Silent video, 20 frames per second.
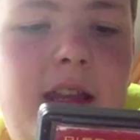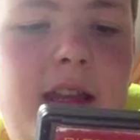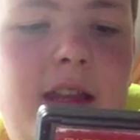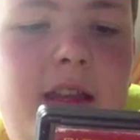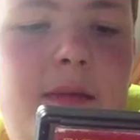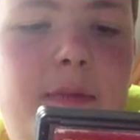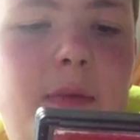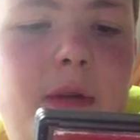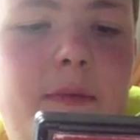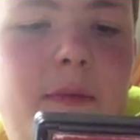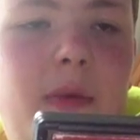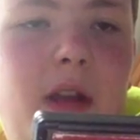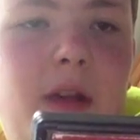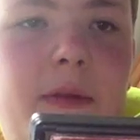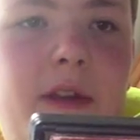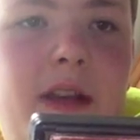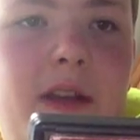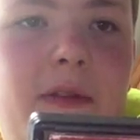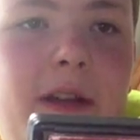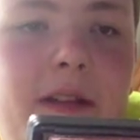he gets bitten by a
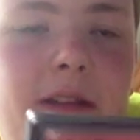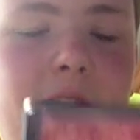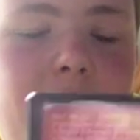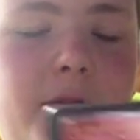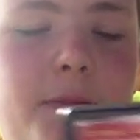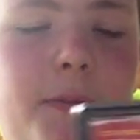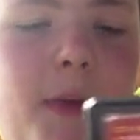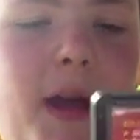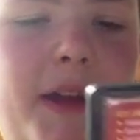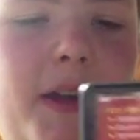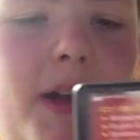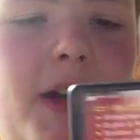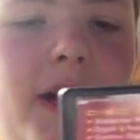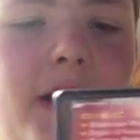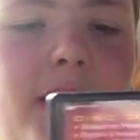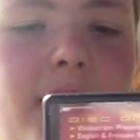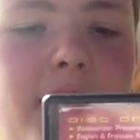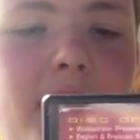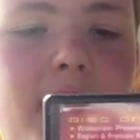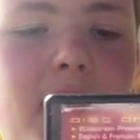radioactive
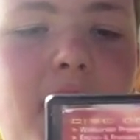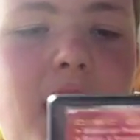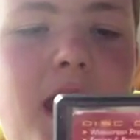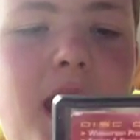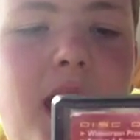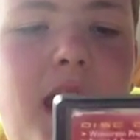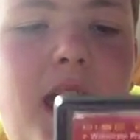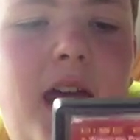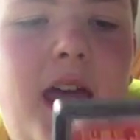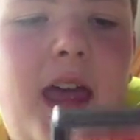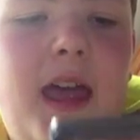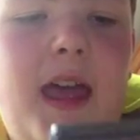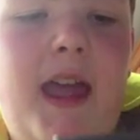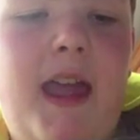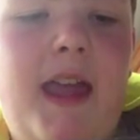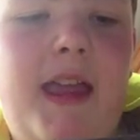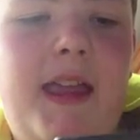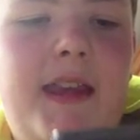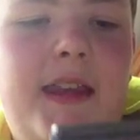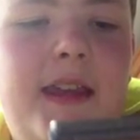spider.
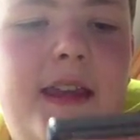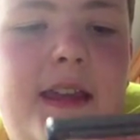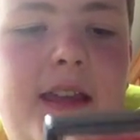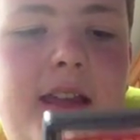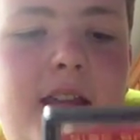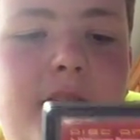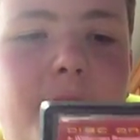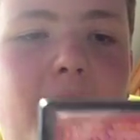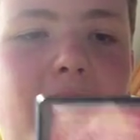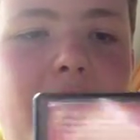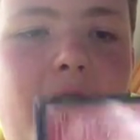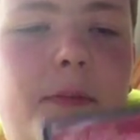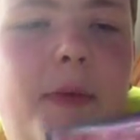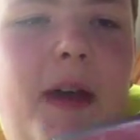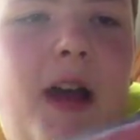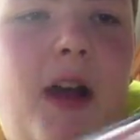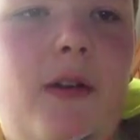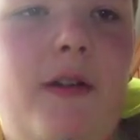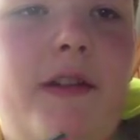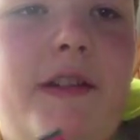And he gets spider
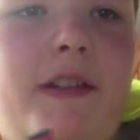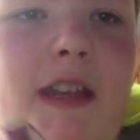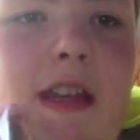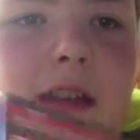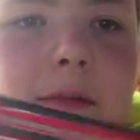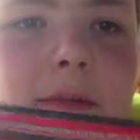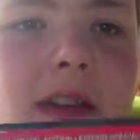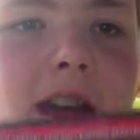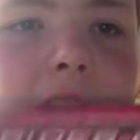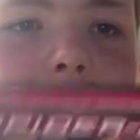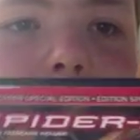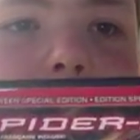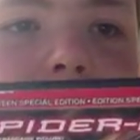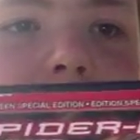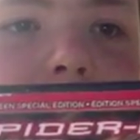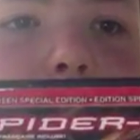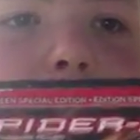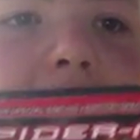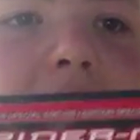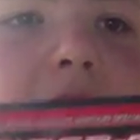powers, and he becomes
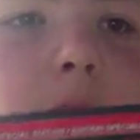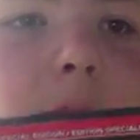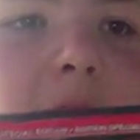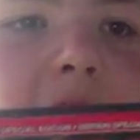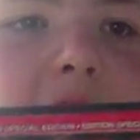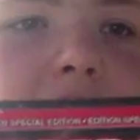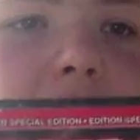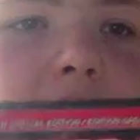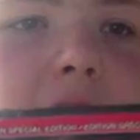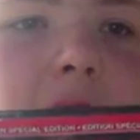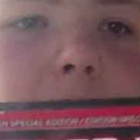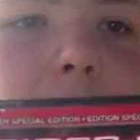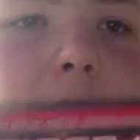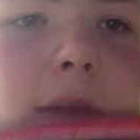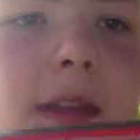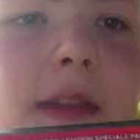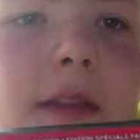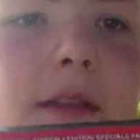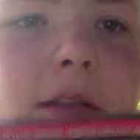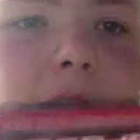Spider-Man. But
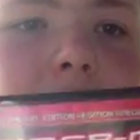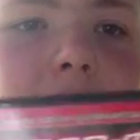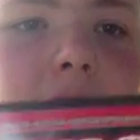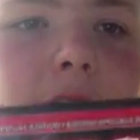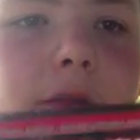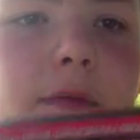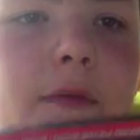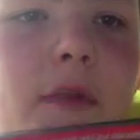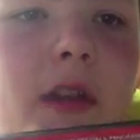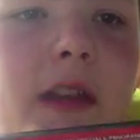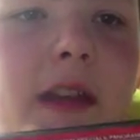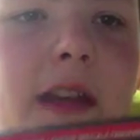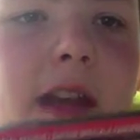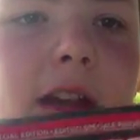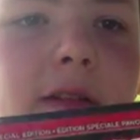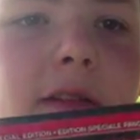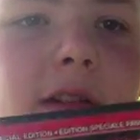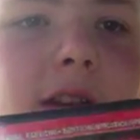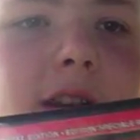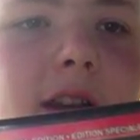then there's another villain
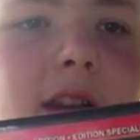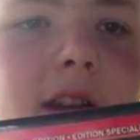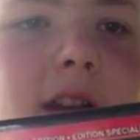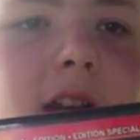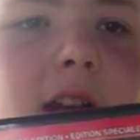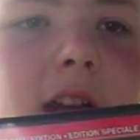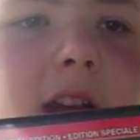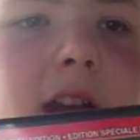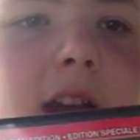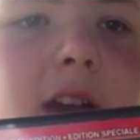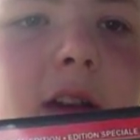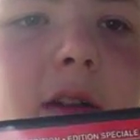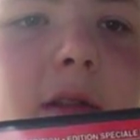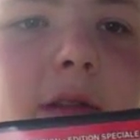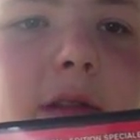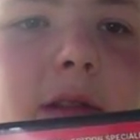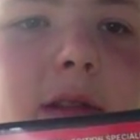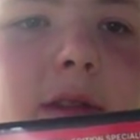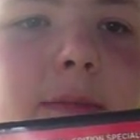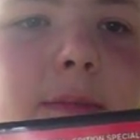out, who
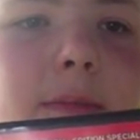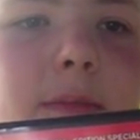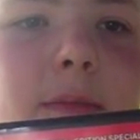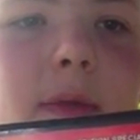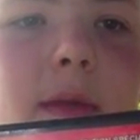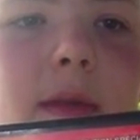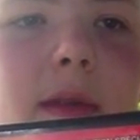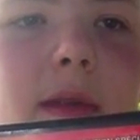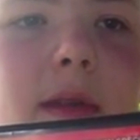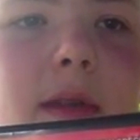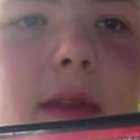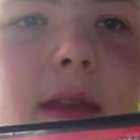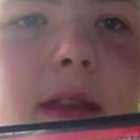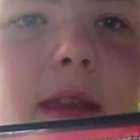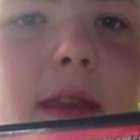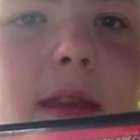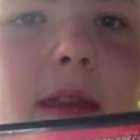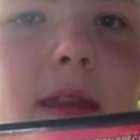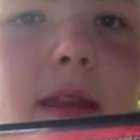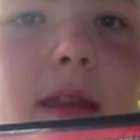is
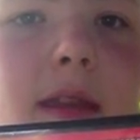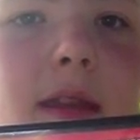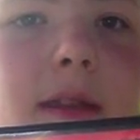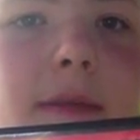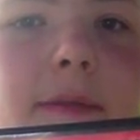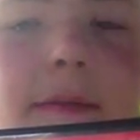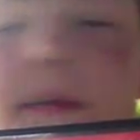the